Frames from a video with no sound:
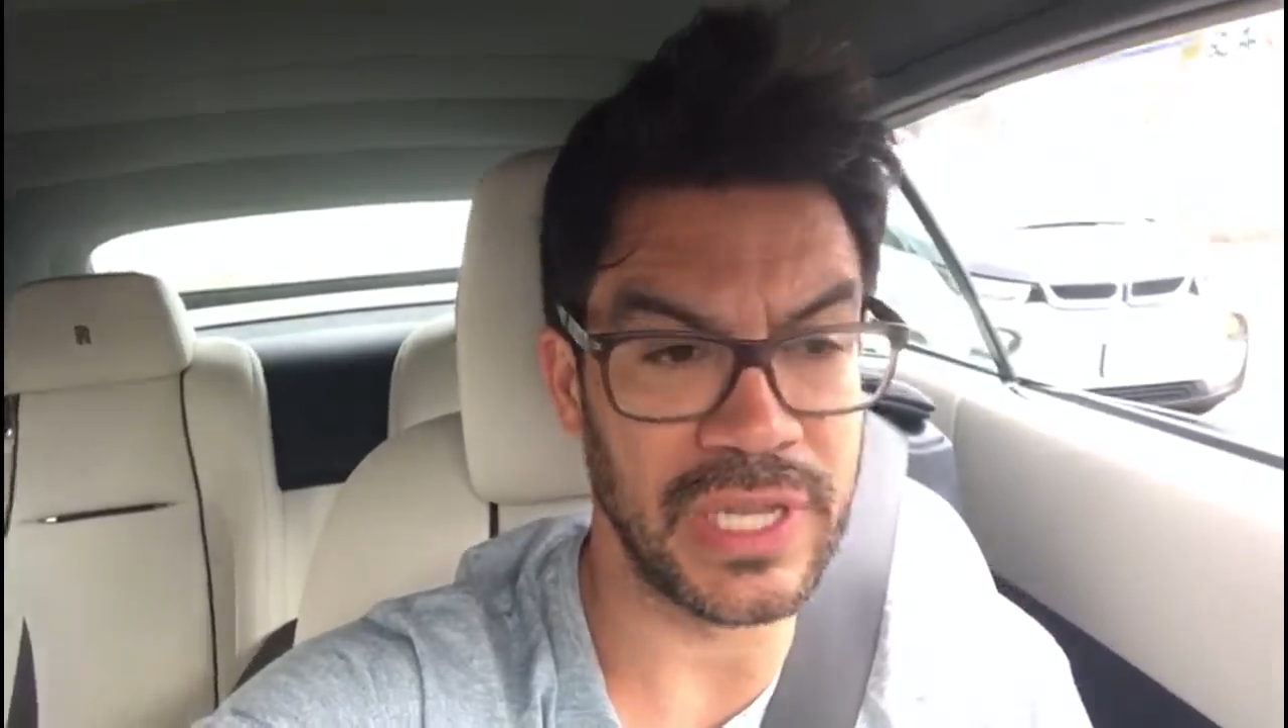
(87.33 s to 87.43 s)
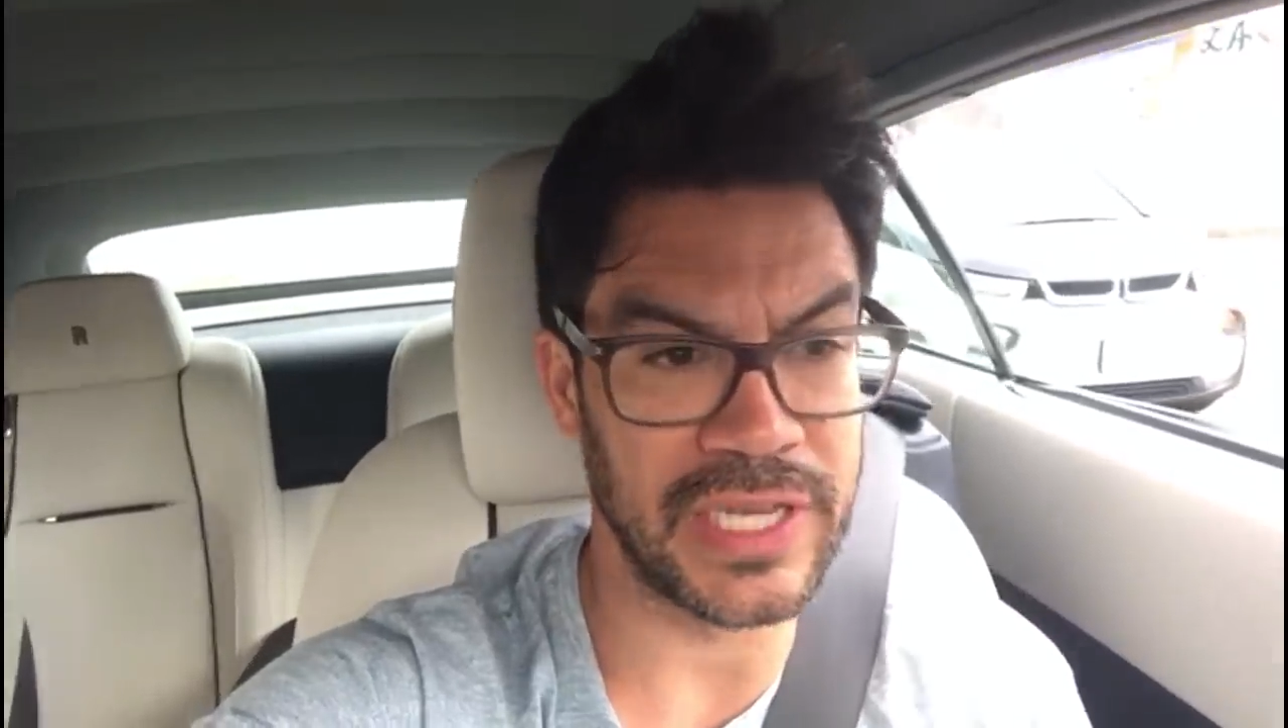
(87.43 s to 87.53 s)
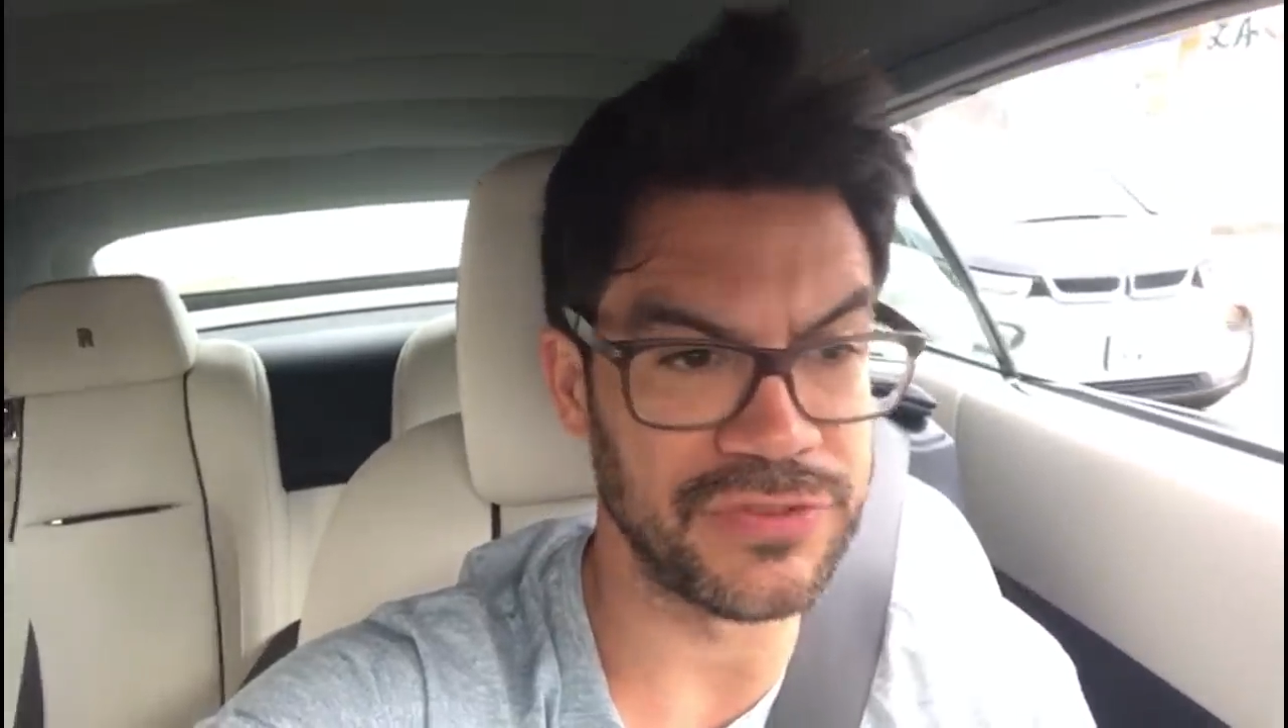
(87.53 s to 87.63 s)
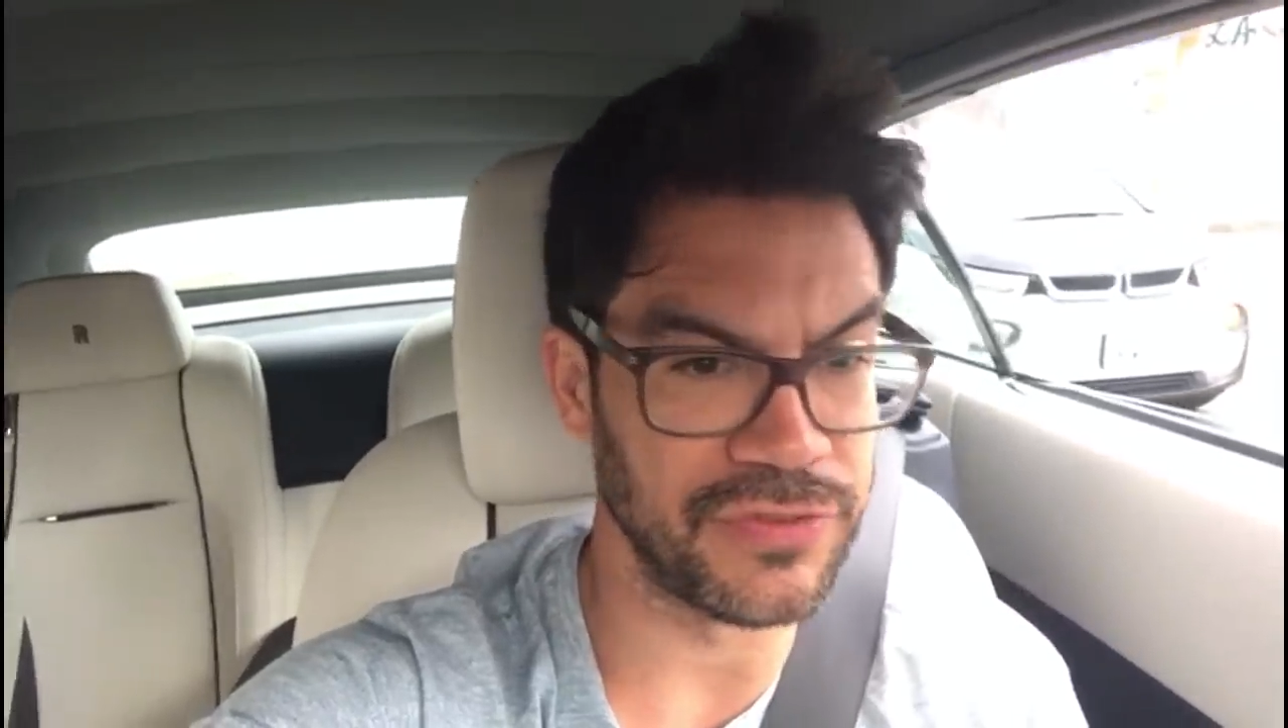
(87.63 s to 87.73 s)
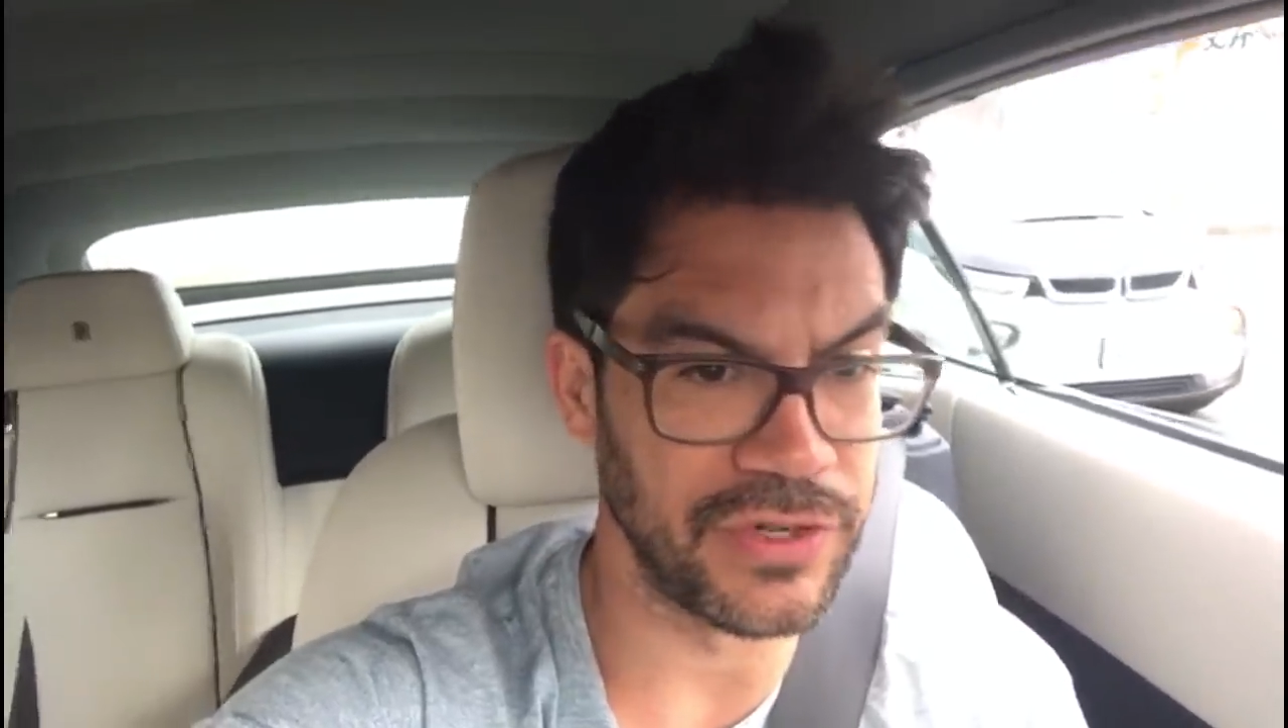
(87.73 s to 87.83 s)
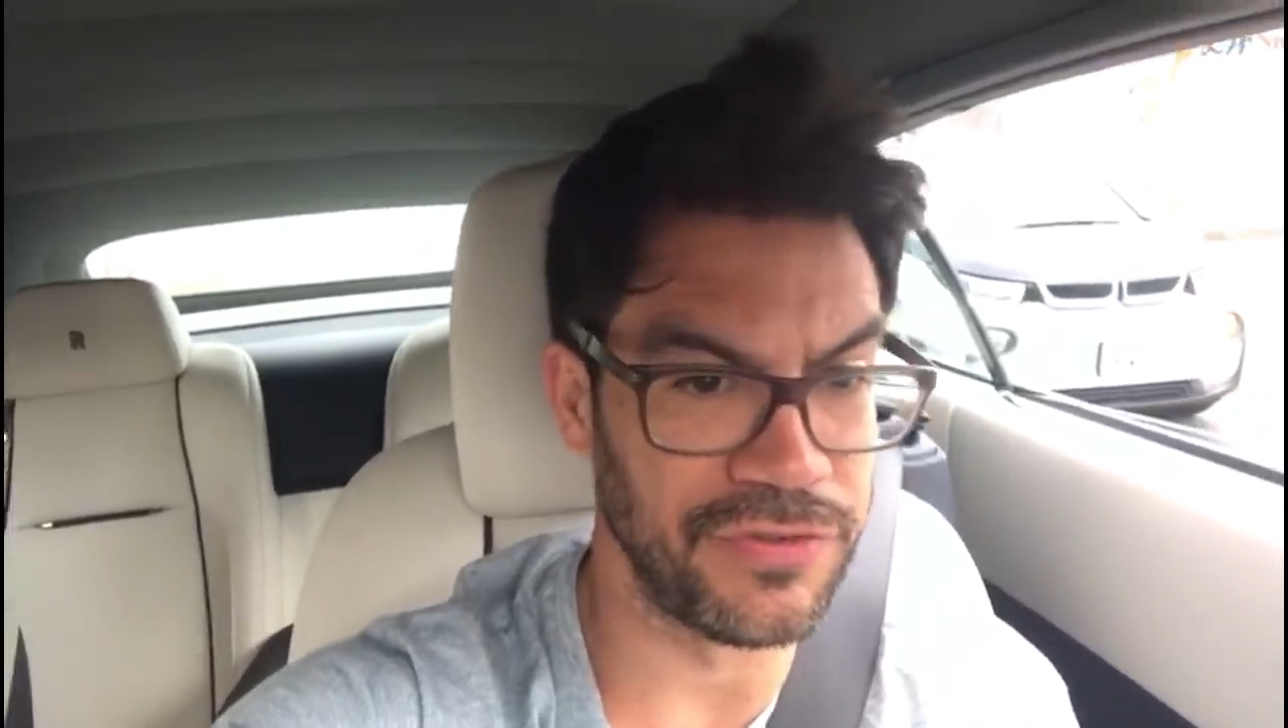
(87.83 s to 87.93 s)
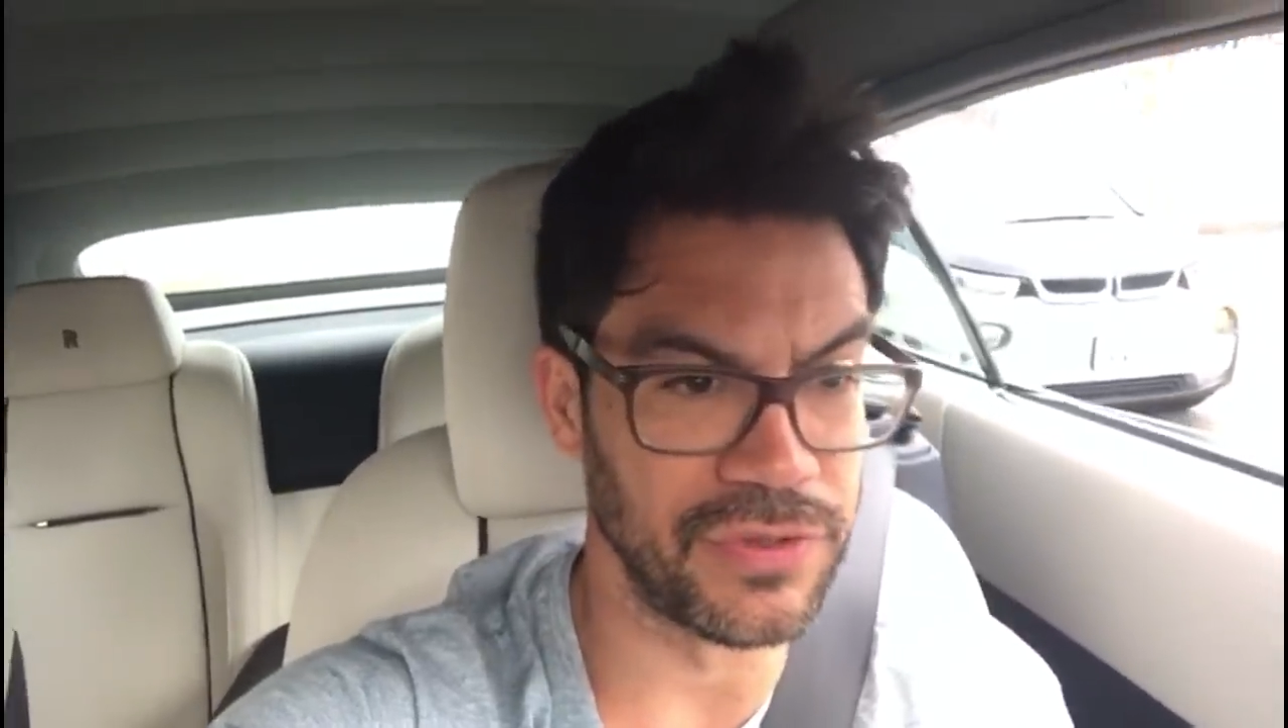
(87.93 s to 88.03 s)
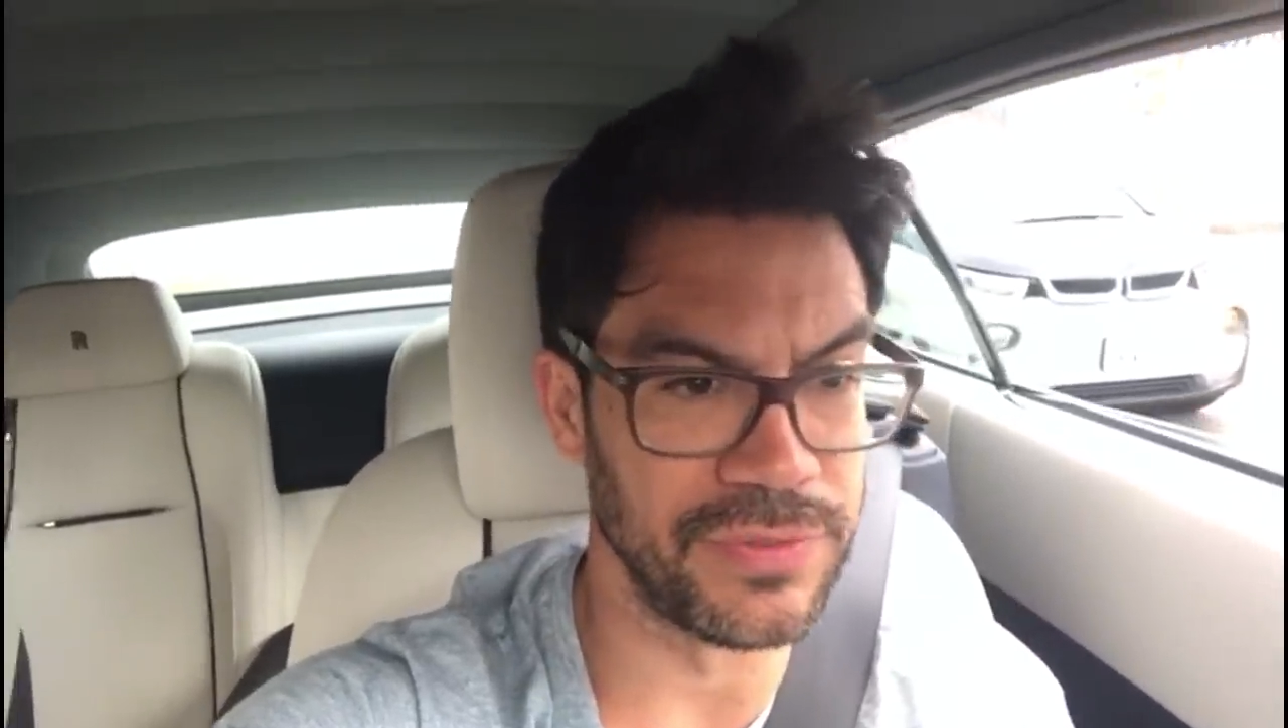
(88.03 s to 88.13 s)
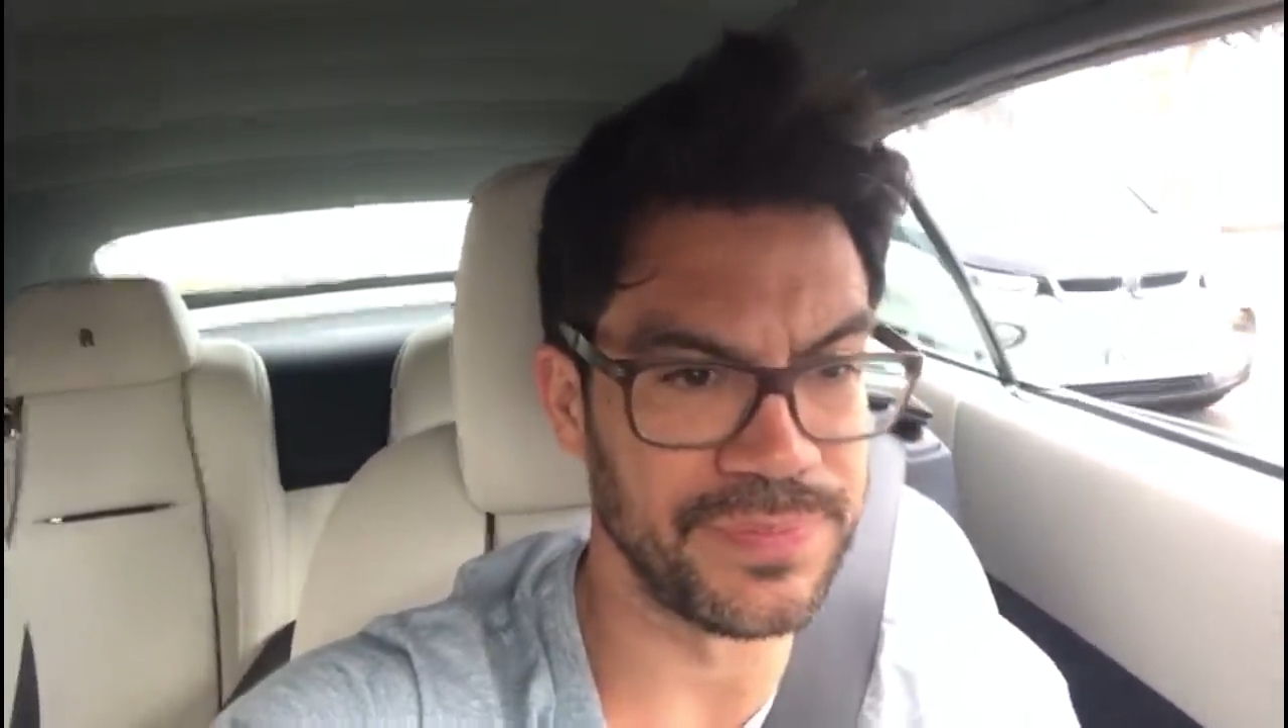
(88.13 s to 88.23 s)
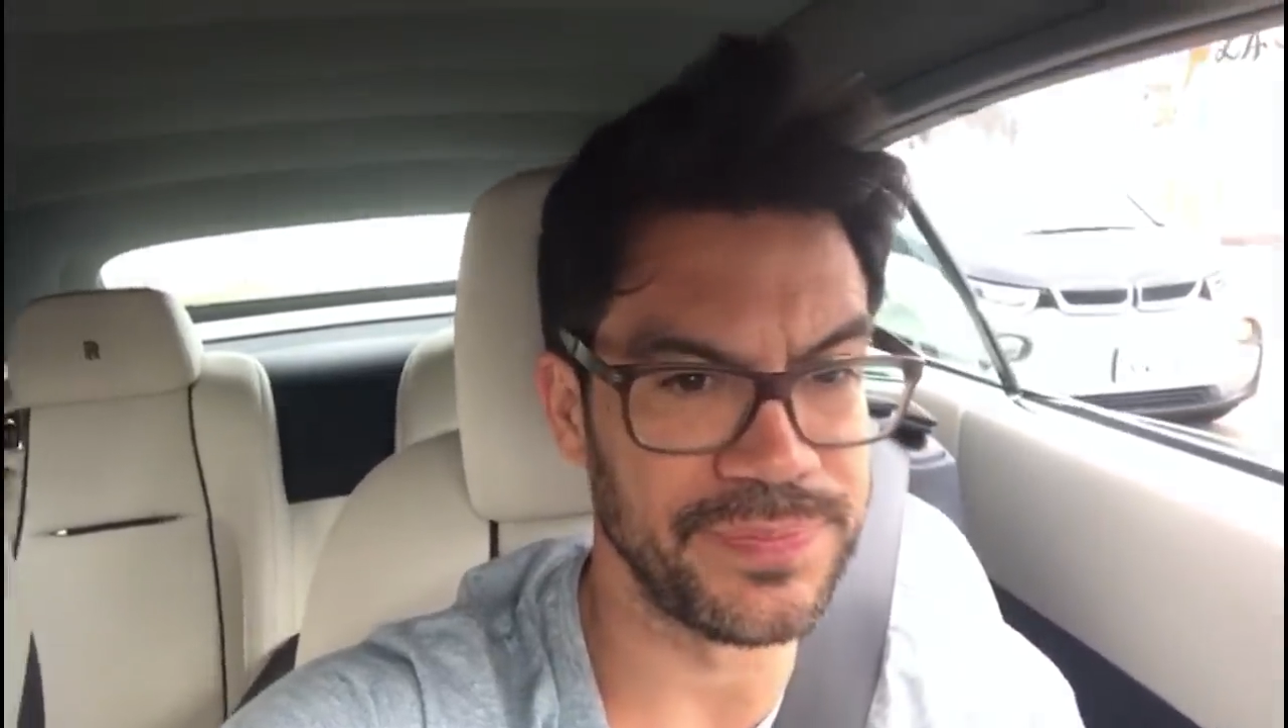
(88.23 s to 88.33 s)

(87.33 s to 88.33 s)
lasts forever.